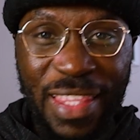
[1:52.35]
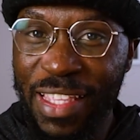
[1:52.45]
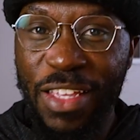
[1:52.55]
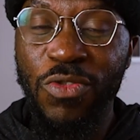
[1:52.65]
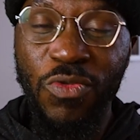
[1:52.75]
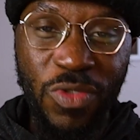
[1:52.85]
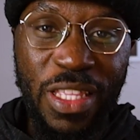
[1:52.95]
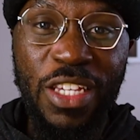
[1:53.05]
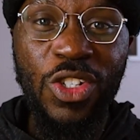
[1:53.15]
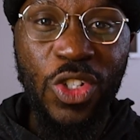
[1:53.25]
that didn't
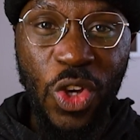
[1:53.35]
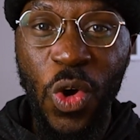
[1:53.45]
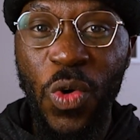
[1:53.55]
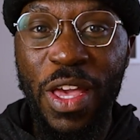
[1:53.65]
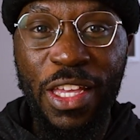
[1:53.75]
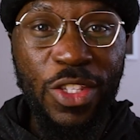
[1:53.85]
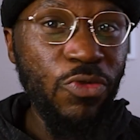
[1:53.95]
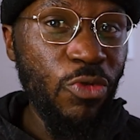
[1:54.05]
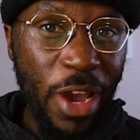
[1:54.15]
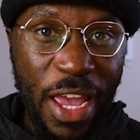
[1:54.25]
really show its
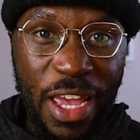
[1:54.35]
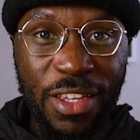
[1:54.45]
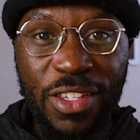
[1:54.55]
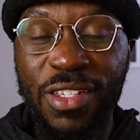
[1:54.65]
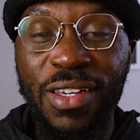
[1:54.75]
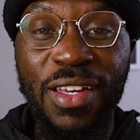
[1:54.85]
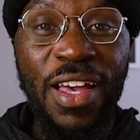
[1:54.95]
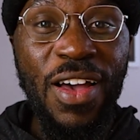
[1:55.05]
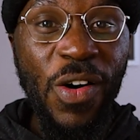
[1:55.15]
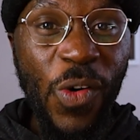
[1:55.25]
range
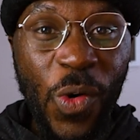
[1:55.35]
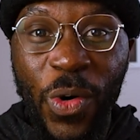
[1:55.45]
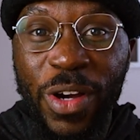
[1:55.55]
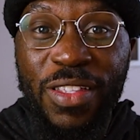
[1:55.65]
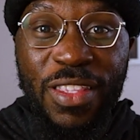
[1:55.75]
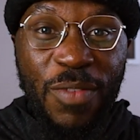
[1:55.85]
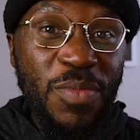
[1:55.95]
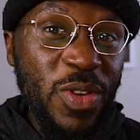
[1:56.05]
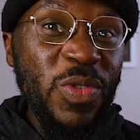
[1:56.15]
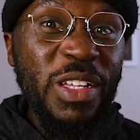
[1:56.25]
or the
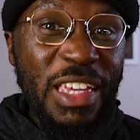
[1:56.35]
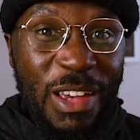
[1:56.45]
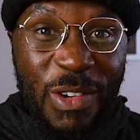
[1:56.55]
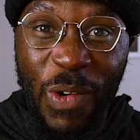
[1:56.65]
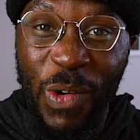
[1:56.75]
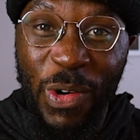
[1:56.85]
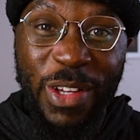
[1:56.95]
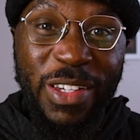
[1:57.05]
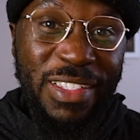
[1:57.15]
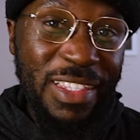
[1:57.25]
beauty
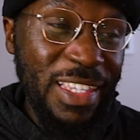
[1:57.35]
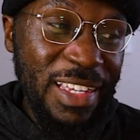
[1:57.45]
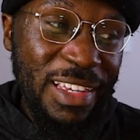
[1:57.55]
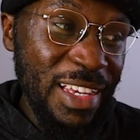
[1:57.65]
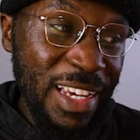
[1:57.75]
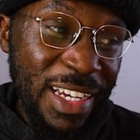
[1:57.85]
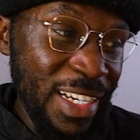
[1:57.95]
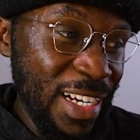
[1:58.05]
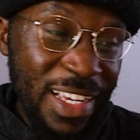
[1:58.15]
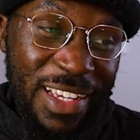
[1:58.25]
or the
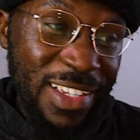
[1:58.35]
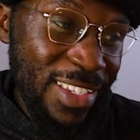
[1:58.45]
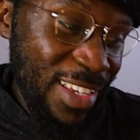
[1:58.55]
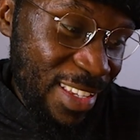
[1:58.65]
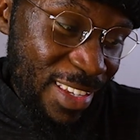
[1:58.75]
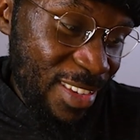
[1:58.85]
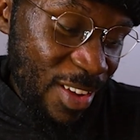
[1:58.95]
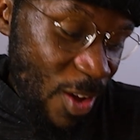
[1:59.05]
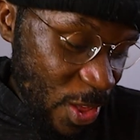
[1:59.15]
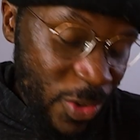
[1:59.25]
just
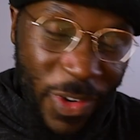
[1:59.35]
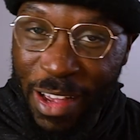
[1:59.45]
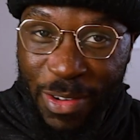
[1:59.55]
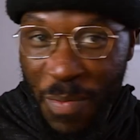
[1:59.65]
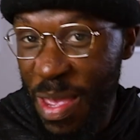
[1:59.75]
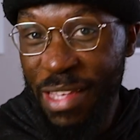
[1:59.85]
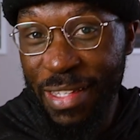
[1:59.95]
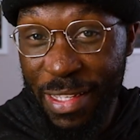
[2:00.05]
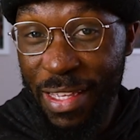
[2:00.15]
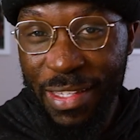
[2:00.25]
all around
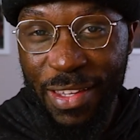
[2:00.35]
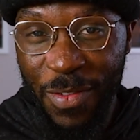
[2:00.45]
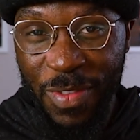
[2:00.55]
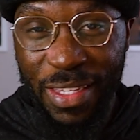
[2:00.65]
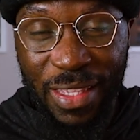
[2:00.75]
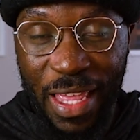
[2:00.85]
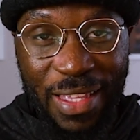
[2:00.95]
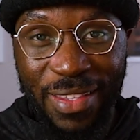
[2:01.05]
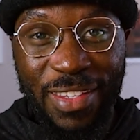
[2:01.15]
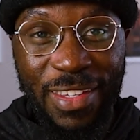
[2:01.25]
amazingness of this
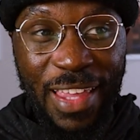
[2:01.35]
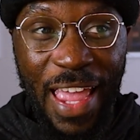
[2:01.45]
lens,